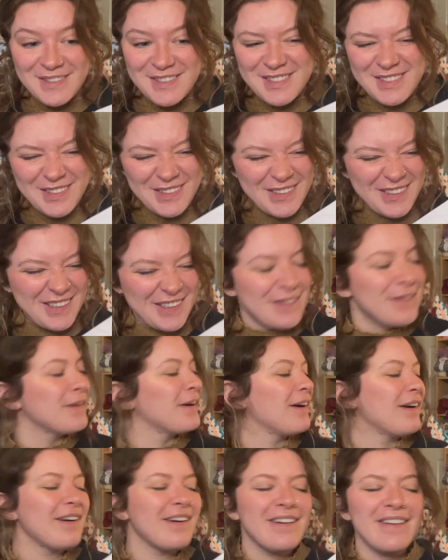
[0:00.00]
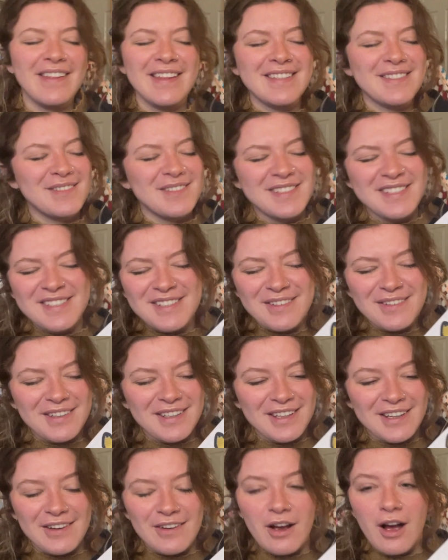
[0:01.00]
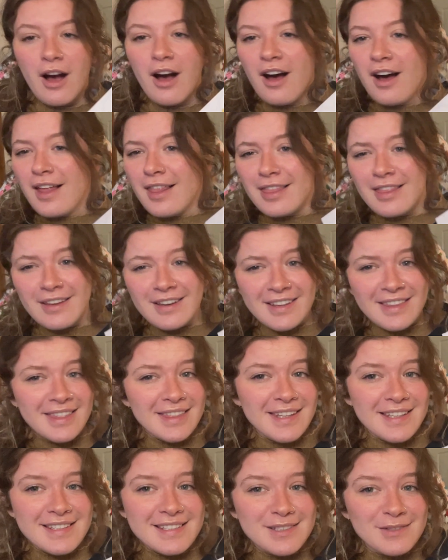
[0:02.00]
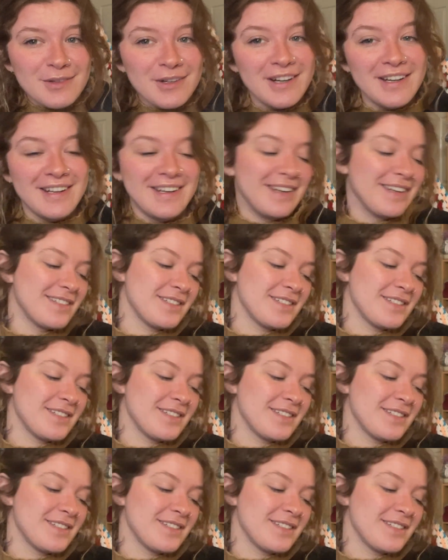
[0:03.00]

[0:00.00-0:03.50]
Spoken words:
so cute. Oh, this one's so cute. Oh, look at this one.